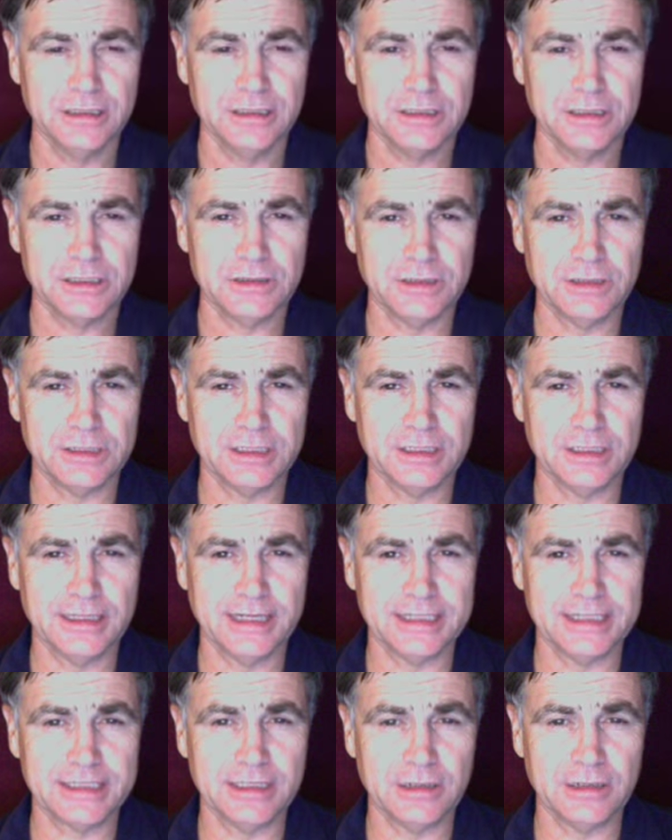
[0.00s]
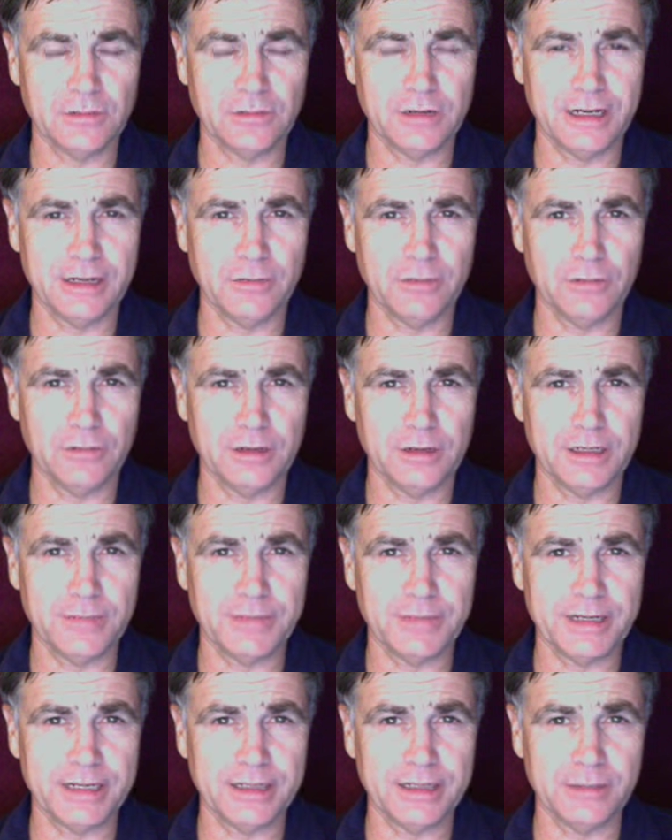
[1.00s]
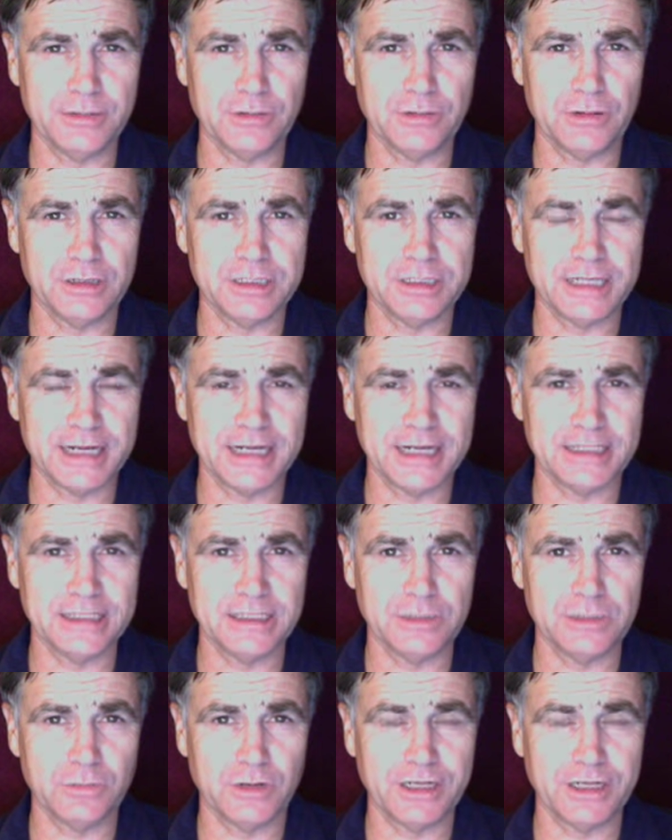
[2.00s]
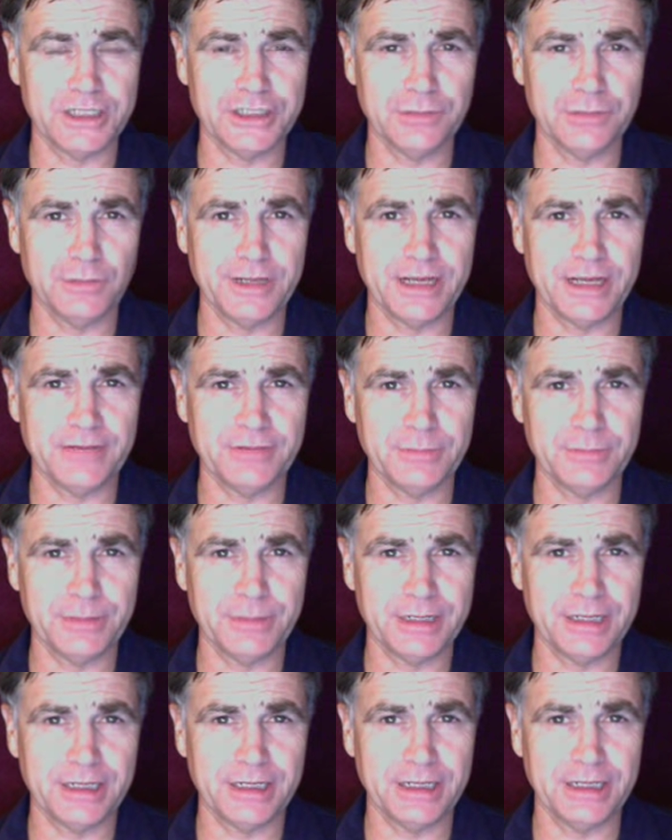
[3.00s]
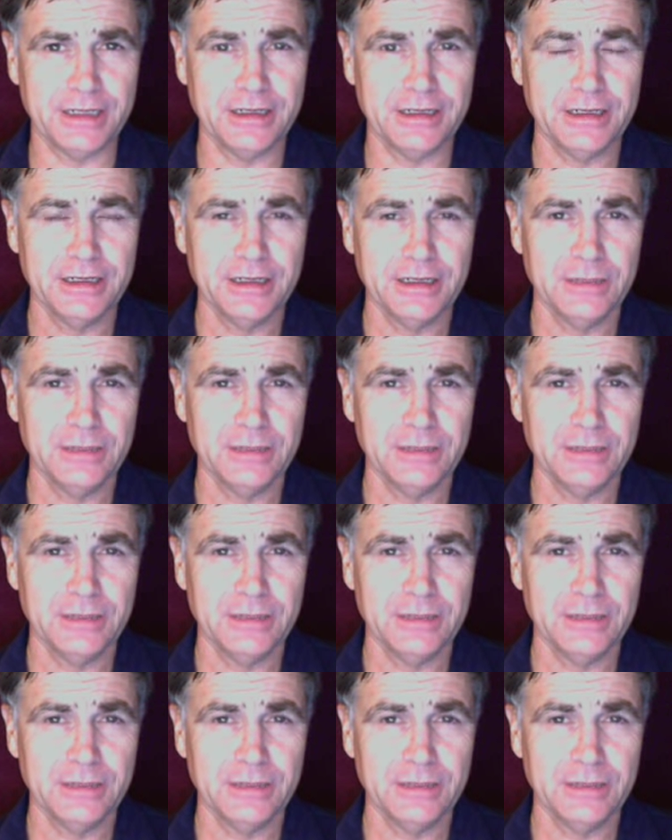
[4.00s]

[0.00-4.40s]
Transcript: So I said, that's not right. We're already paying them through our taxes. Why should we have to pay again?